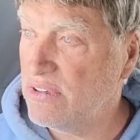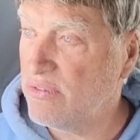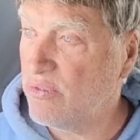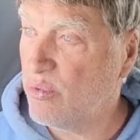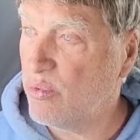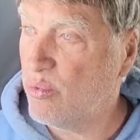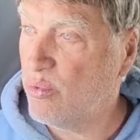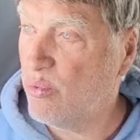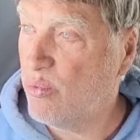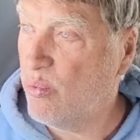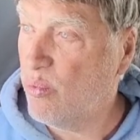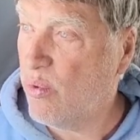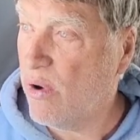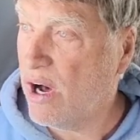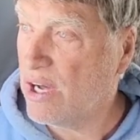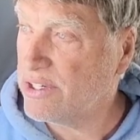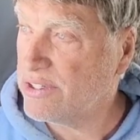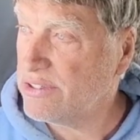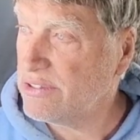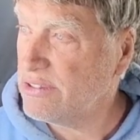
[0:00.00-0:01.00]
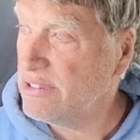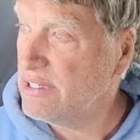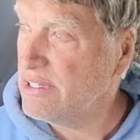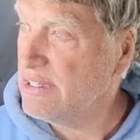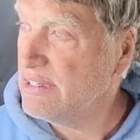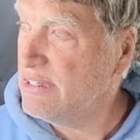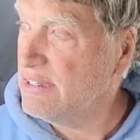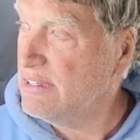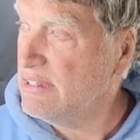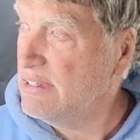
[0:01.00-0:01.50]
of water,
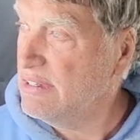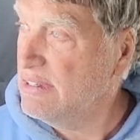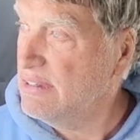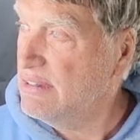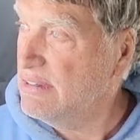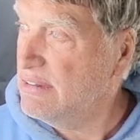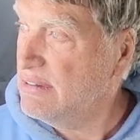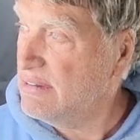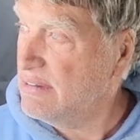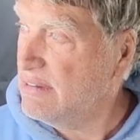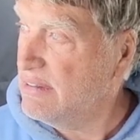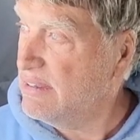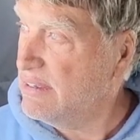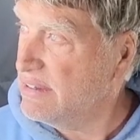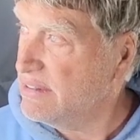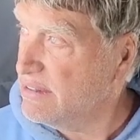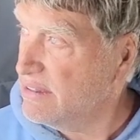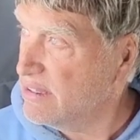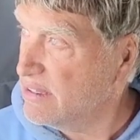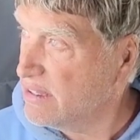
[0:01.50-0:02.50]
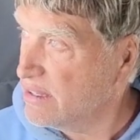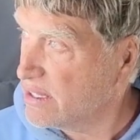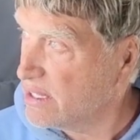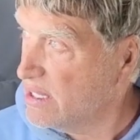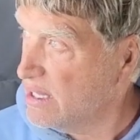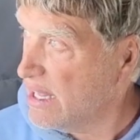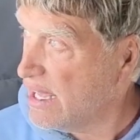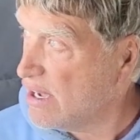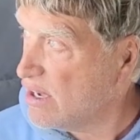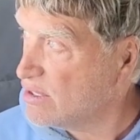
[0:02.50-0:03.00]
and the
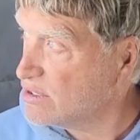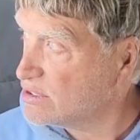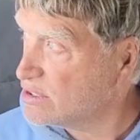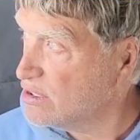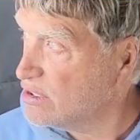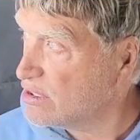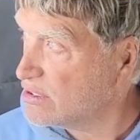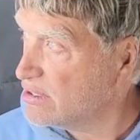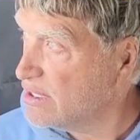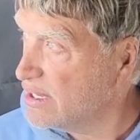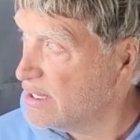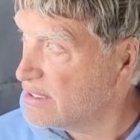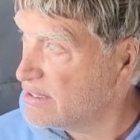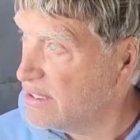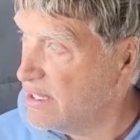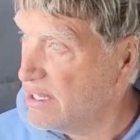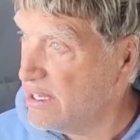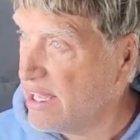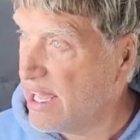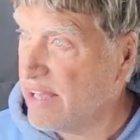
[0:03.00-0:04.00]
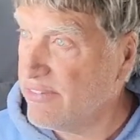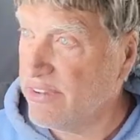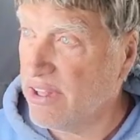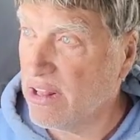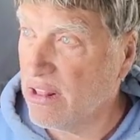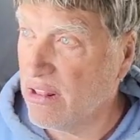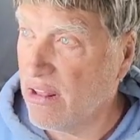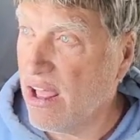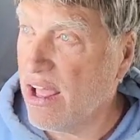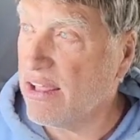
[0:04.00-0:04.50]
clouds look like they have a
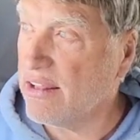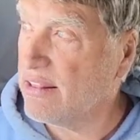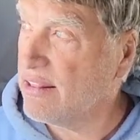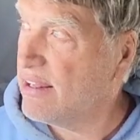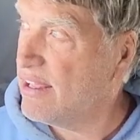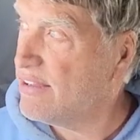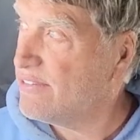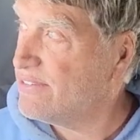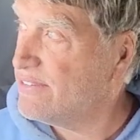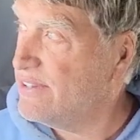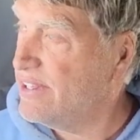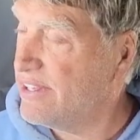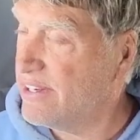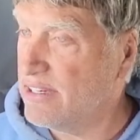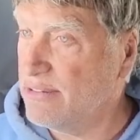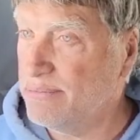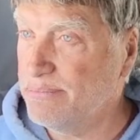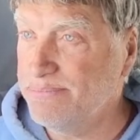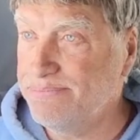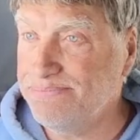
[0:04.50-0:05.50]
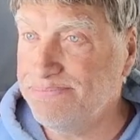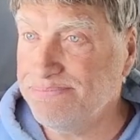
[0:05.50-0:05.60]
lot left in them.